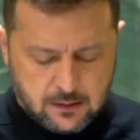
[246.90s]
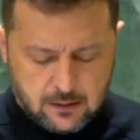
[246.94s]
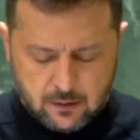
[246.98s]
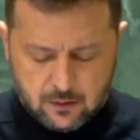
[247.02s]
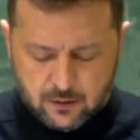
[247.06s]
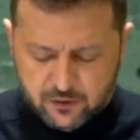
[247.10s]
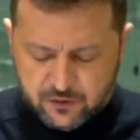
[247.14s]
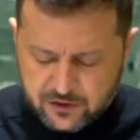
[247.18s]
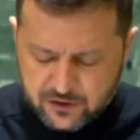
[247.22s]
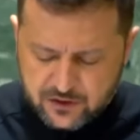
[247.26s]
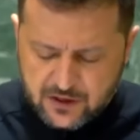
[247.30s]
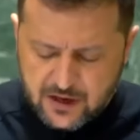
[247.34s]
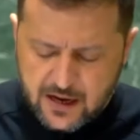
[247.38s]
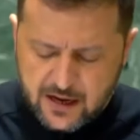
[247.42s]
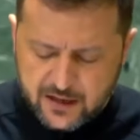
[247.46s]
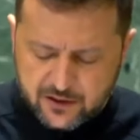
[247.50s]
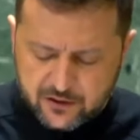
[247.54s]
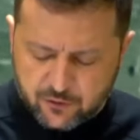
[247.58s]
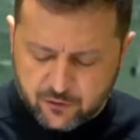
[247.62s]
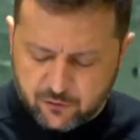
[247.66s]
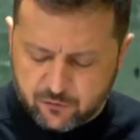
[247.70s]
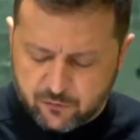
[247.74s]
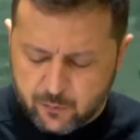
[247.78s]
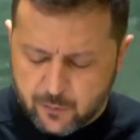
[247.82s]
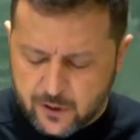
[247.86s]
On the night
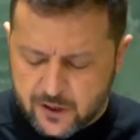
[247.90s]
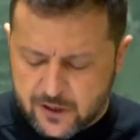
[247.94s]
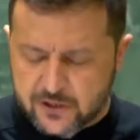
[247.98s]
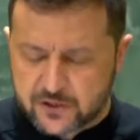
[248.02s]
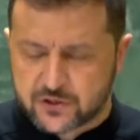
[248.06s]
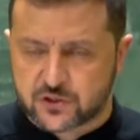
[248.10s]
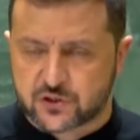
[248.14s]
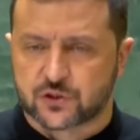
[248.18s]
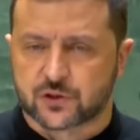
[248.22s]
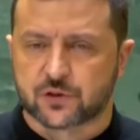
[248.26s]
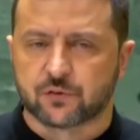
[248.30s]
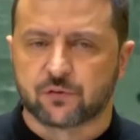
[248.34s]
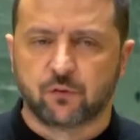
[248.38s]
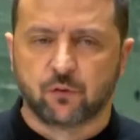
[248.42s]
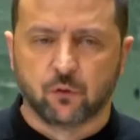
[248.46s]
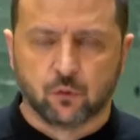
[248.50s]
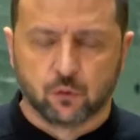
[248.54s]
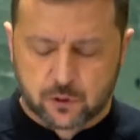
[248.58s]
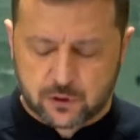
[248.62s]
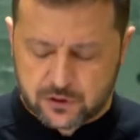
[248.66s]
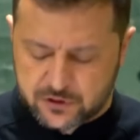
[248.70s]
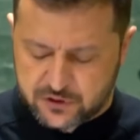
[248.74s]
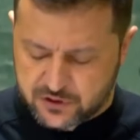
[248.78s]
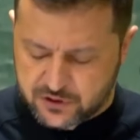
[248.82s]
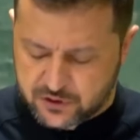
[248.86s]
of March
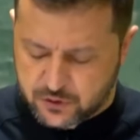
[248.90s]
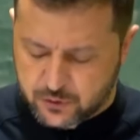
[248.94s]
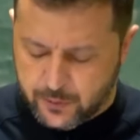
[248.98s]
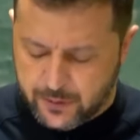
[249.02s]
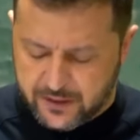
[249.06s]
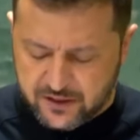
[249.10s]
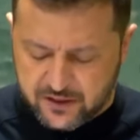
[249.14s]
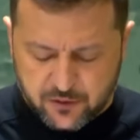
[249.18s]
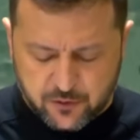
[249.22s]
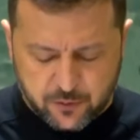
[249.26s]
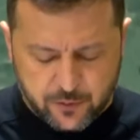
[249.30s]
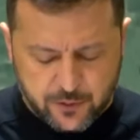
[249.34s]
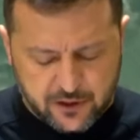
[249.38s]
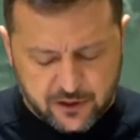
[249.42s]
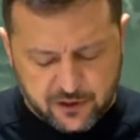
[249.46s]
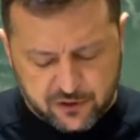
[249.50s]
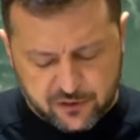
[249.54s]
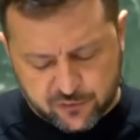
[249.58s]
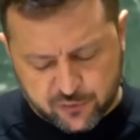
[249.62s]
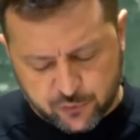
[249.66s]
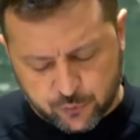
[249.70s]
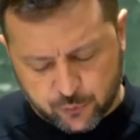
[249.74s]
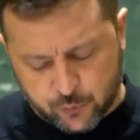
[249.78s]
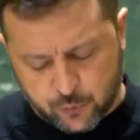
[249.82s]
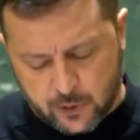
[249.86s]
4th,
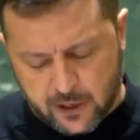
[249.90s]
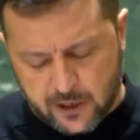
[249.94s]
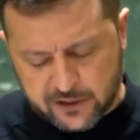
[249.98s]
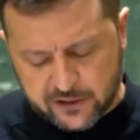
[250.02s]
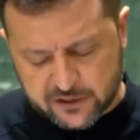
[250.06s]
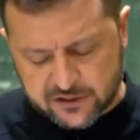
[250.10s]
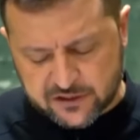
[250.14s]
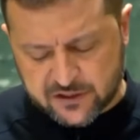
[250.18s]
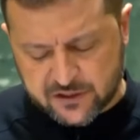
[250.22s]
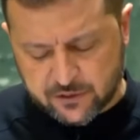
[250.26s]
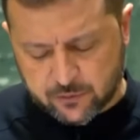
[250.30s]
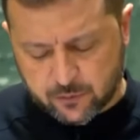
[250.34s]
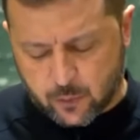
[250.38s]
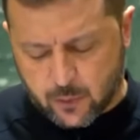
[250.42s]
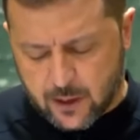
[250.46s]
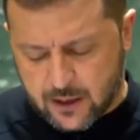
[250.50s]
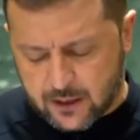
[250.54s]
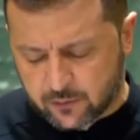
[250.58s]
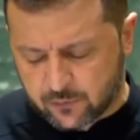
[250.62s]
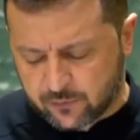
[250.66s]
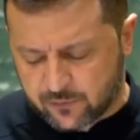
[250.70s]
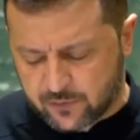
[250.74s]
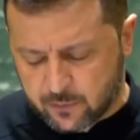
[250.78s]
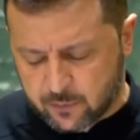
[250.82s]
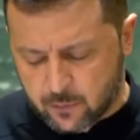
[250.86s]
2022, I received
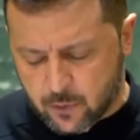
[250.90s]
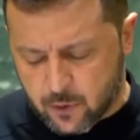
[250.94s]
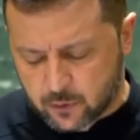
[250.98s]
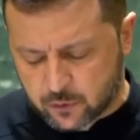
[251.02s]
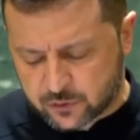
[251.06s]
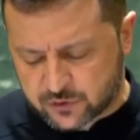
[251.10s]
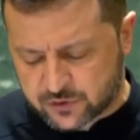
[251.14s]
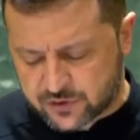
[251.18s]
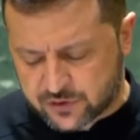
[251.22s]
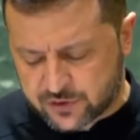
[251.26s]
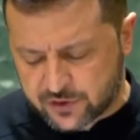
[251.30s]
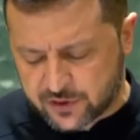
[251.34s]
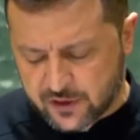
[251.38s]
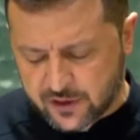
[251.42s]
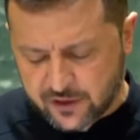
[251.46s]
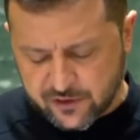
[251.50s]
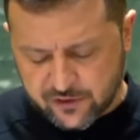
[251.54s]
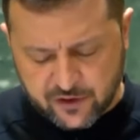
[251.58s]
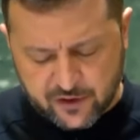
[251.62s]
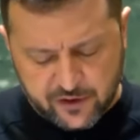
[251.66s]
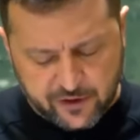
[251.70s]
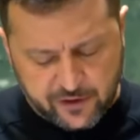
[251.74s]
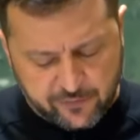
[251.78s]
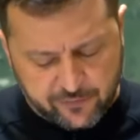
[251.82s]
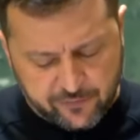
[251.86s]
one of the most
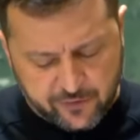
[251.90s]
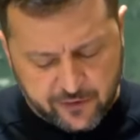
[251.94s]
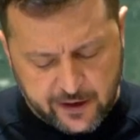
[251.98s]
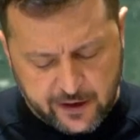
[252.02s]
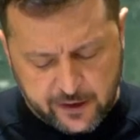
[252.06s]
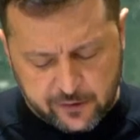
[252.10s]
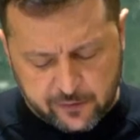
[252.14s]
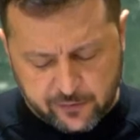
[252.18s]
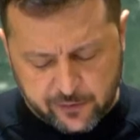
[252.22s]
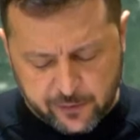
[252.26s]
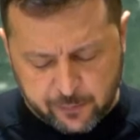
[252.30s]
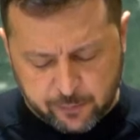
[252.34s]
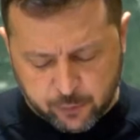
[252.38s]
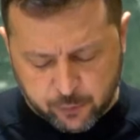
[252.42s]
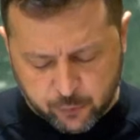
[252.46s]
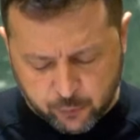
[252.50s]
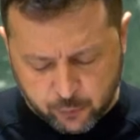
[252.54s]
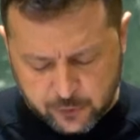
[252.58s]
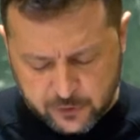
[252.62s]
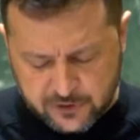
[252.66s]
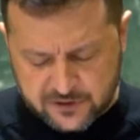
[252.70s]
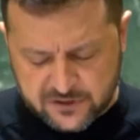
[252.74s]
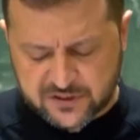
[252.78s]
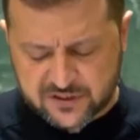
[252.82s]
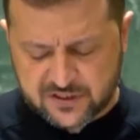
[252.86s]
terrifying
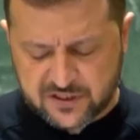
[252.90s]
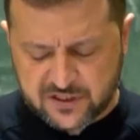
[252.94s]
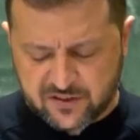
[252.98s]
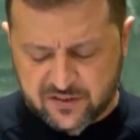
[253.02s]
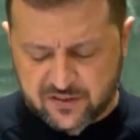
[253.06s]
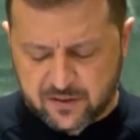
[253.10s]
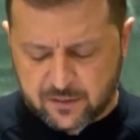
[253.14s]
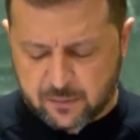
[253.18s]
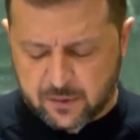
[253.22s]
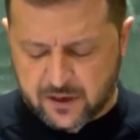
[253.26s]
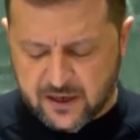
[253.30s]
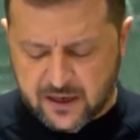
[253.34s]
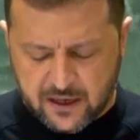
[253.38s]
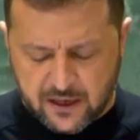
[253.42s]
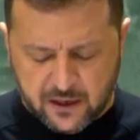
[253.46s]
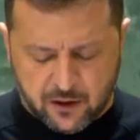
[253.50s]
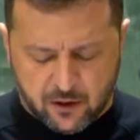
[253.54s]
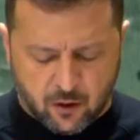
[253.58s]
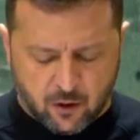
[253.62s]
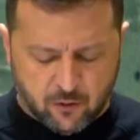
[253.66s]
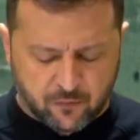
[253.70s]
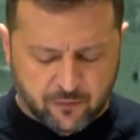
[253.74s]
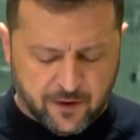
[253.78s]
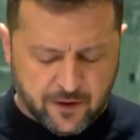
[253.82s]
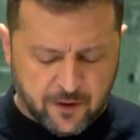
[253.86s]
reports since the beginning
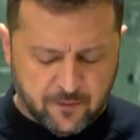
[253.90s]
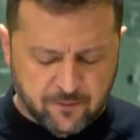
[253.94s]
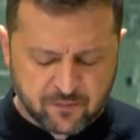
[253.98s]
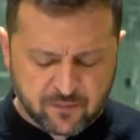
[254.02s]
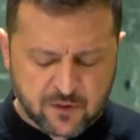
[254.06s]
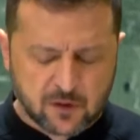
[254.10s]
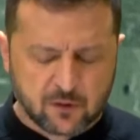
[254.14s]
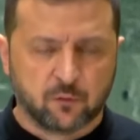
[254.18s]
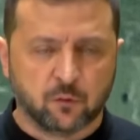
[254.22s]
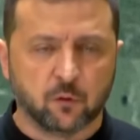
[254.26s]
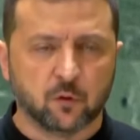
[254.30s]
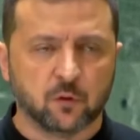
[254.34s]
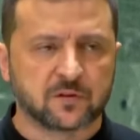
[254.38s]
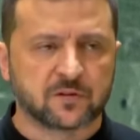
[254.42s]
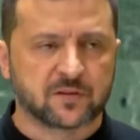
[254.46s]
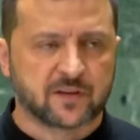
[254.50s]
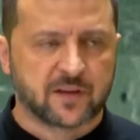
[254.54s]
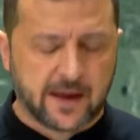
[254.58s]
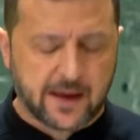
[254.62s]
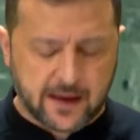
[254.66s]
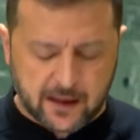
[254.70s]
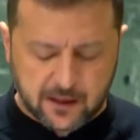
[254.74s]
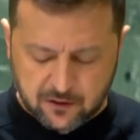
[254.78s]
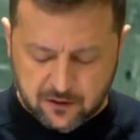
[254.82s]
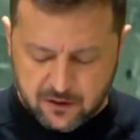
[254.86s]
of a
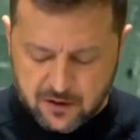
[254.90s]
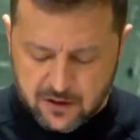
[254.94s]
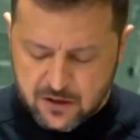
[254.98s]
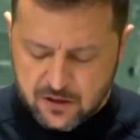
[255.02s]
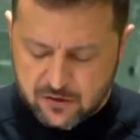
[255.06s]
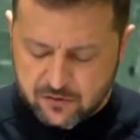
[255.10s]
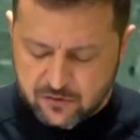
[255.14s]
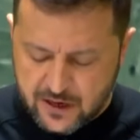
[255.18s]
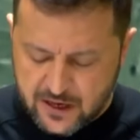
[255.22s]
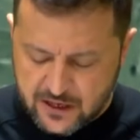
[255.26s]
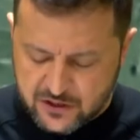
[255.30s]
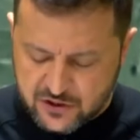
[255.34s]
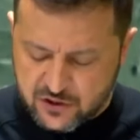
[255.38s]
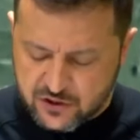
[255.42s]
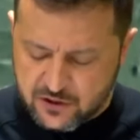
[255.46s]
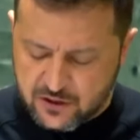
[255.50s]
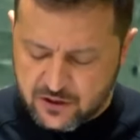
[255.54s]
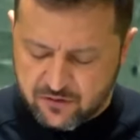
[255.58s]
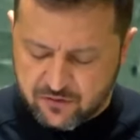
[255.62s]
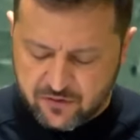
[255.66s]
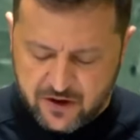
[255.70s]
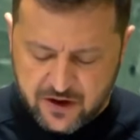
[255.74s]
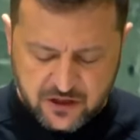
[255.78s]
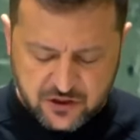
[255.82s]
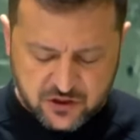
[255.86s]
full-scale Russian
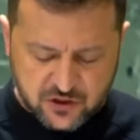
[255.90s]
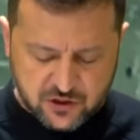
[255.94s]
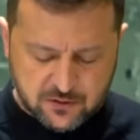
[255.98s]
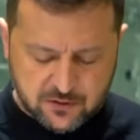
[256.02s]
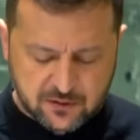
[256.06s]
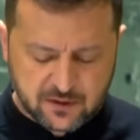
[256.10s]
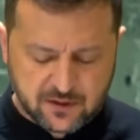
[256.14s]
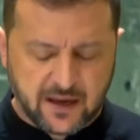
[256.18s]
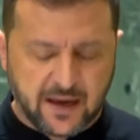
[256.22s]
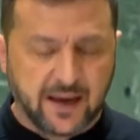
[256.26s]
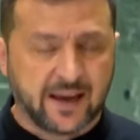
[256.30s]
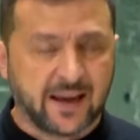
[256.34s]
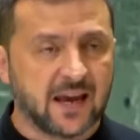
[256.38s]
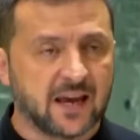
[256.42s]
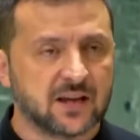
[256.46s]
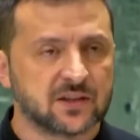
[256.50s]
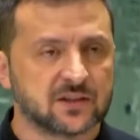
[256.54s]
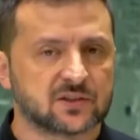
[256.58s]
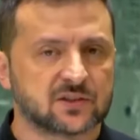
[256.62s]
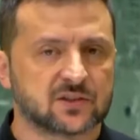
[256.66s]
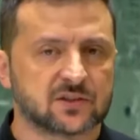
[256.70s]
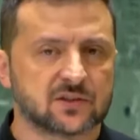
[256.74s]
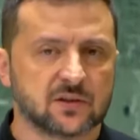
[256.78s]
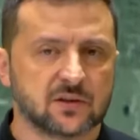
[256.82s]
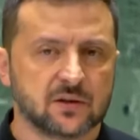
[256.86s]
invasion
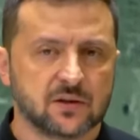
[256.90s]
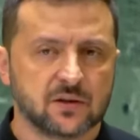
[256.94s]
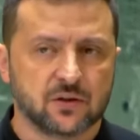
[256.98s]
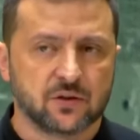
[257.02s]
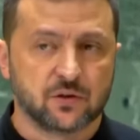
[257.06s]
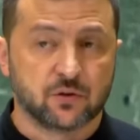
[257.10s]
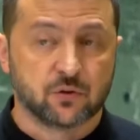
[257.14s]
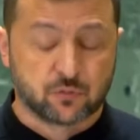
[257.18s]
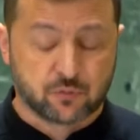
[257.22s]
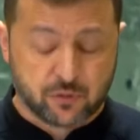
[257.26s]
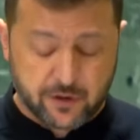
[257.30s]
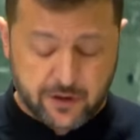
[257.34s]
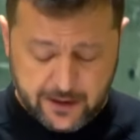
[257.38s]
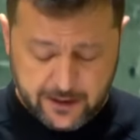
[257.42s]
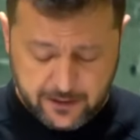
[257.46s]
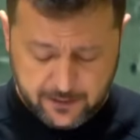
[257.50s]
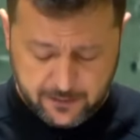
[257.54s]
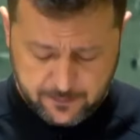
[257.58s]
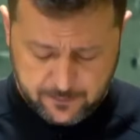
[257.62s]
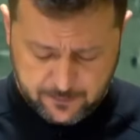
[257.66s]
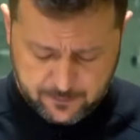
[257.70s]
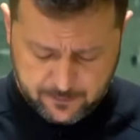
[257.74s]
against Ukraine.